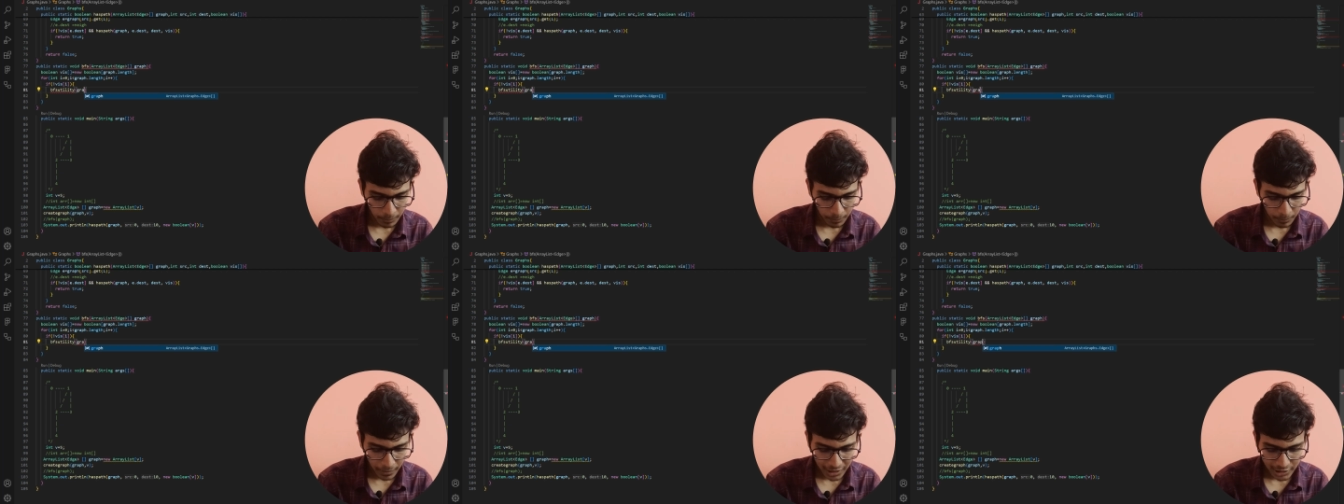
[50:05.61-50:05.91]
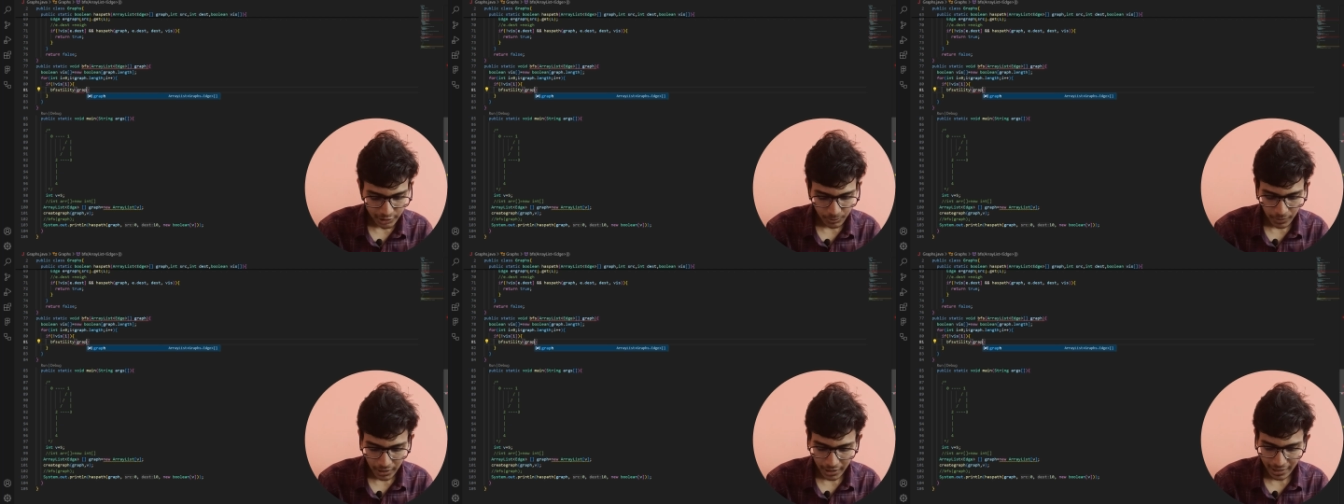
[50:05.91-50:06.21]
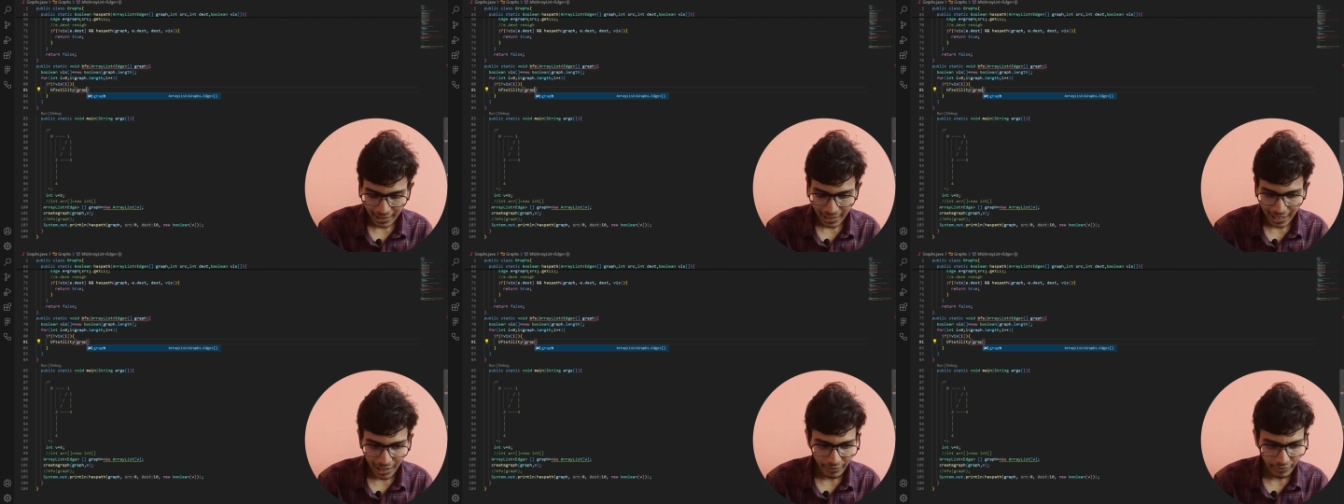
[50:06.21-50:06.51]
pass my
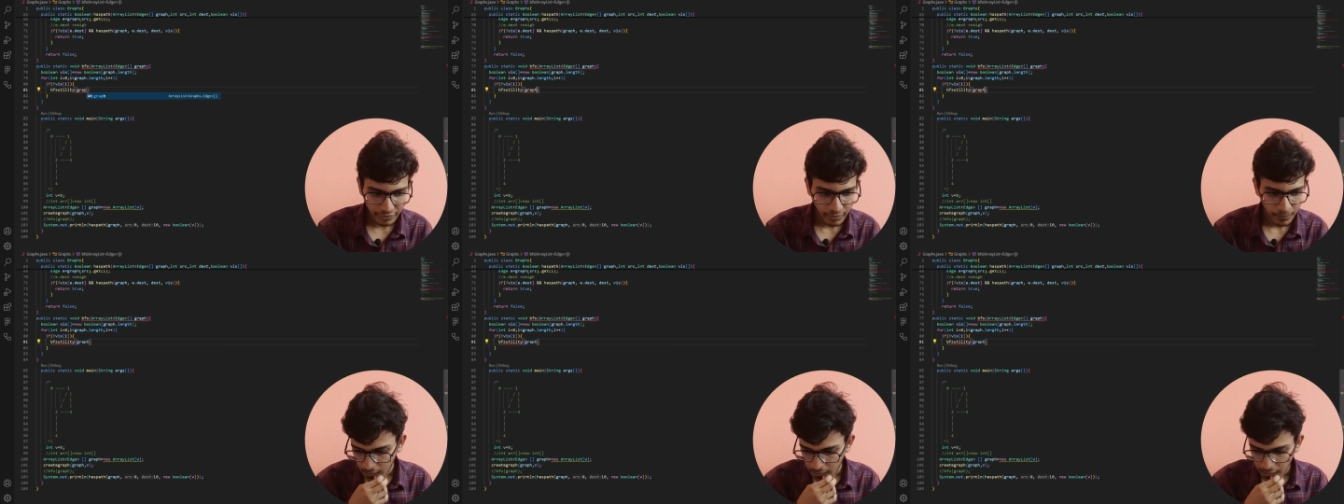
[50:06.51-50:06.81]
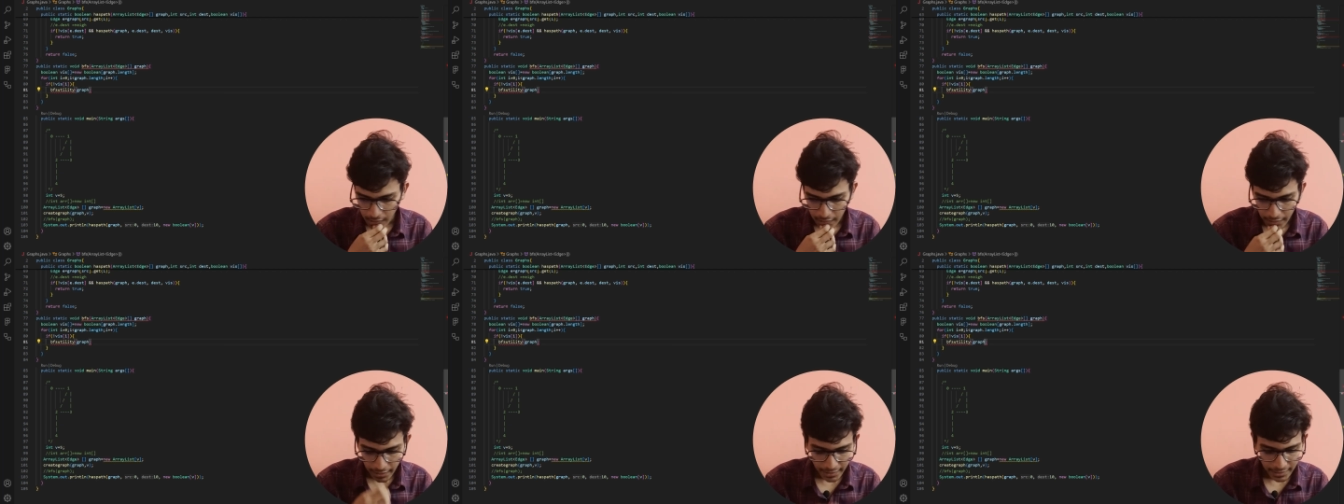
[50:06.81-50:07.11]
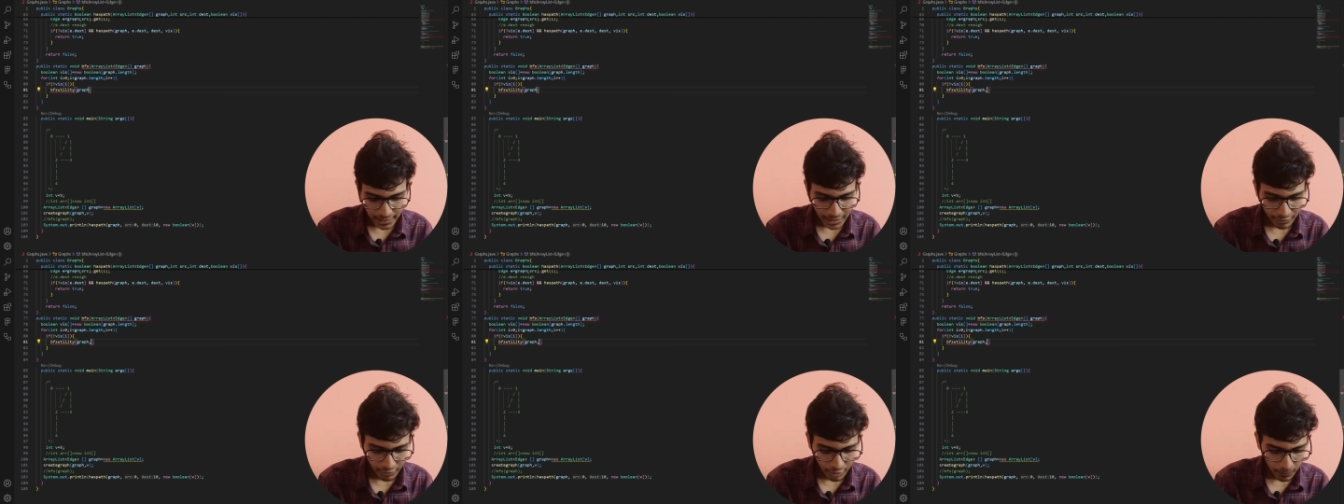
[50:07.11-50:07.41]
graph
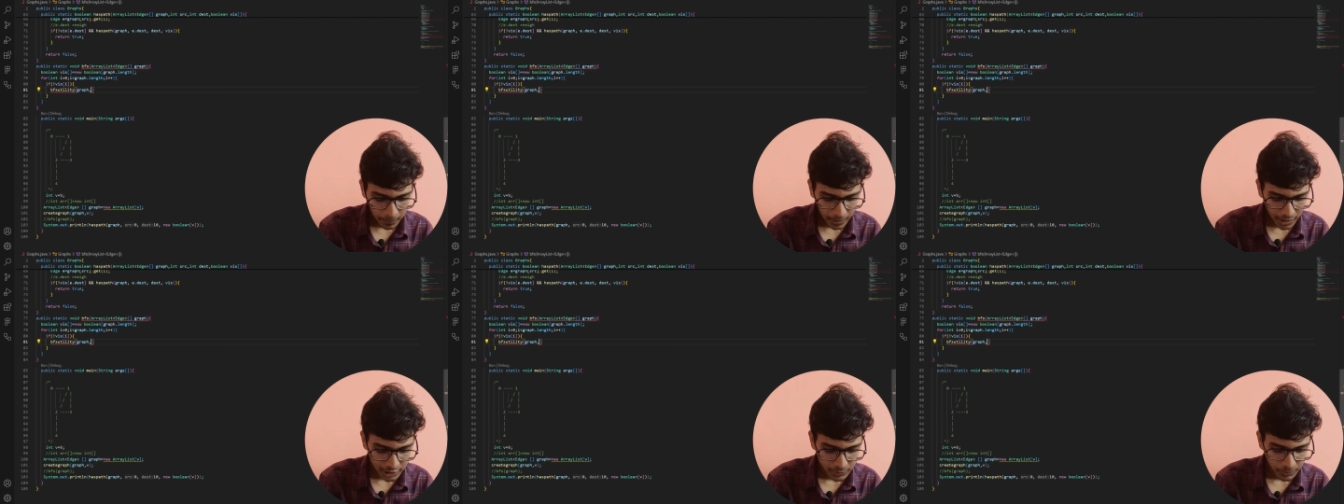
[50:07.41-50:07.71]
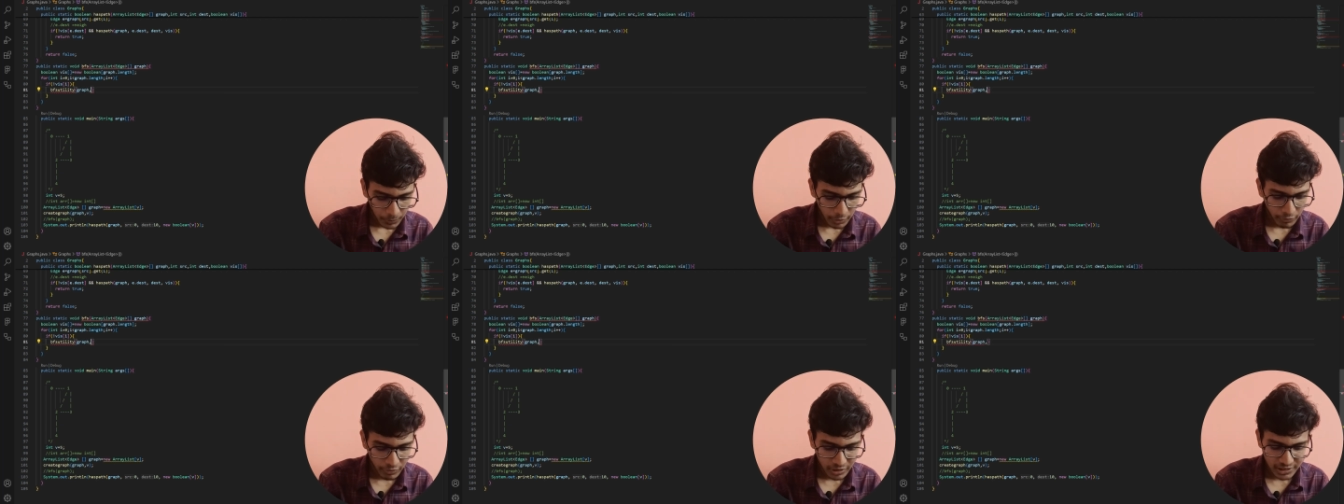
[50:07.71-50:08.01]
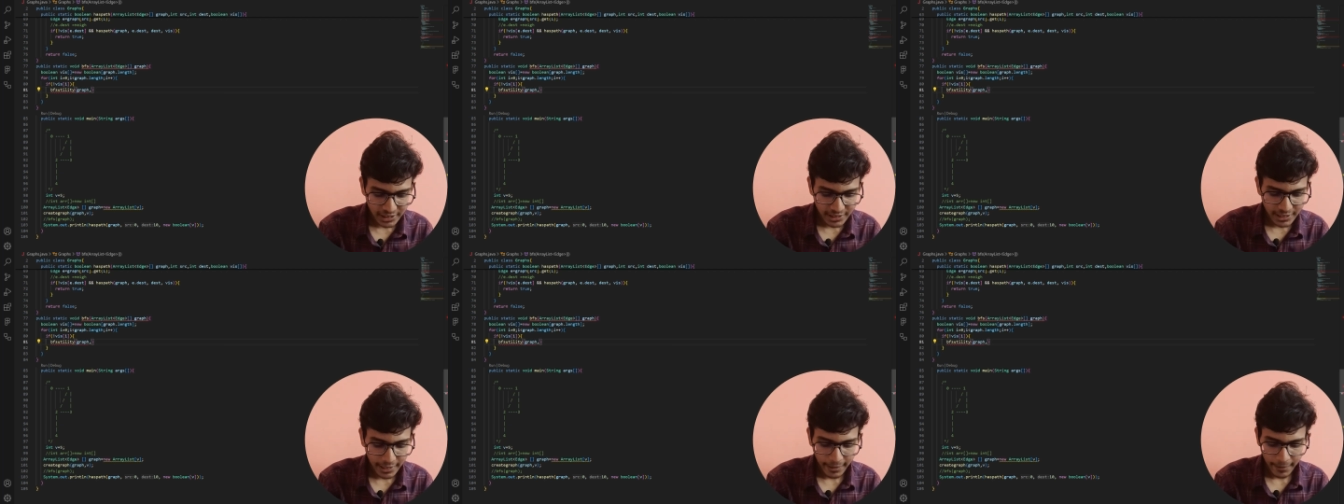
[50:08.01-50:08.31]
and I will pass my
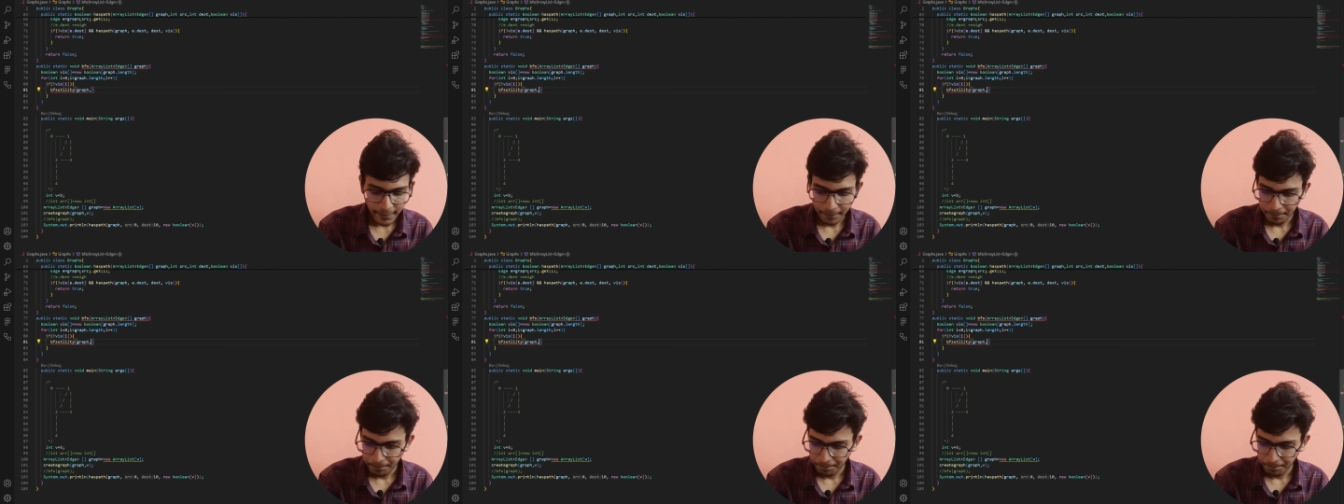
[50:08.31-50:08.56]
visited